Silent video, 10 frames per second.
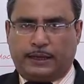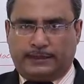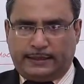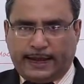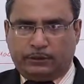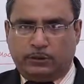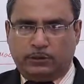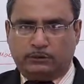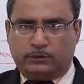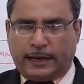that
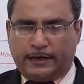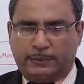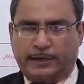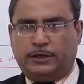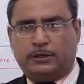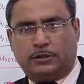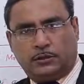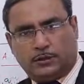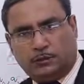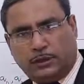will guide me
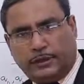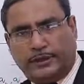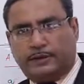to the